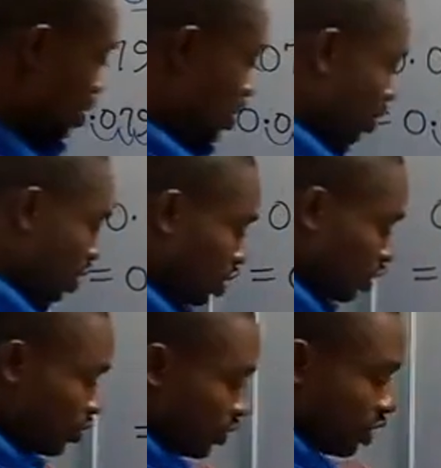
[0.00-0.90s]
let me show
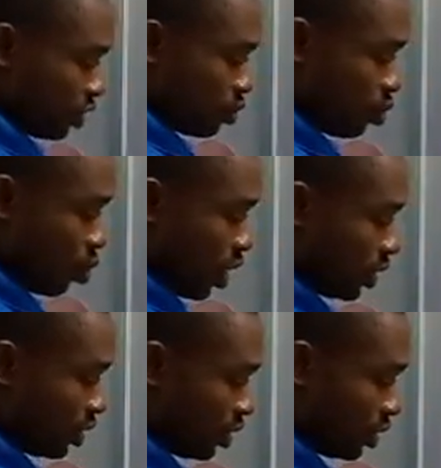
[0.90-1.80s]
you here,
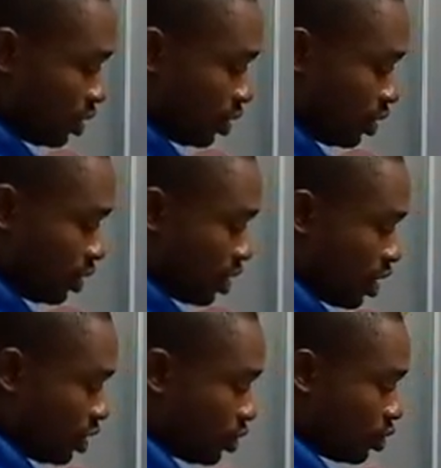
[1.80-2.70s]
1 and